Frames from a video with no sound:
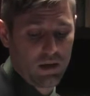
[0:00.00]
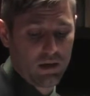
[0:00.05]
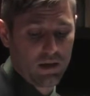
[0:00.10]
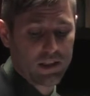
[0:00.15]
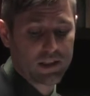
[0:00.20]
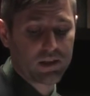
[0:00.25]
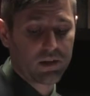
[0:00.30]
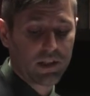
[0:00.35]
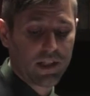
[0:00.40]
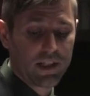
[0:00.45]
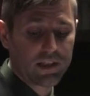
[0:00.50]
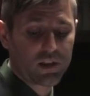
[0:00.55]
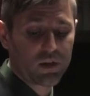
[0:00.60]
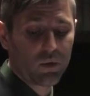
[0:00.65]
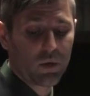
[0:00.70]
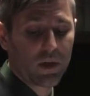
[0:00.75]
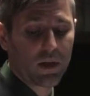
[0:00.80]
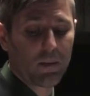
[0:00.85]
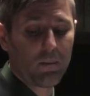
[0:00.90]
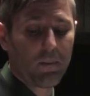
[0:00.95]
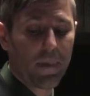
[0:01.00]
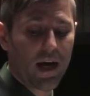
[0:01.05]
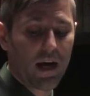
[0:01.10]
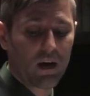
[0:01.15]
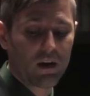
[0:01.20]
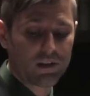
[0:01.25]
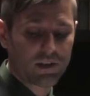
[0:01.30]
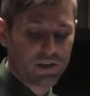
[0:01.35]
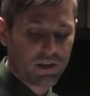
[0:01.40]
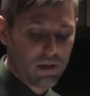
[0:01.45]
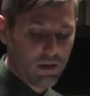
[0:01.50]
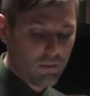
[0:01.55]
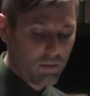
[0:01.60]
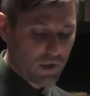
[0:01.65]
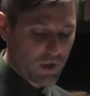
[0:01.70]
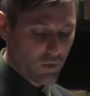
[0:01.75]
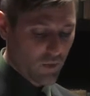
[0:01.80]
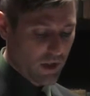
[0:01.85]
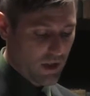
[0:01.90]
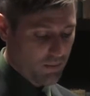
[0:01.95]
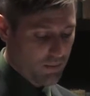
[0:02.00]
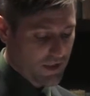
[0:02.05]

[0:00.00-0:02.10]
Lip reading: This leads to a comparison between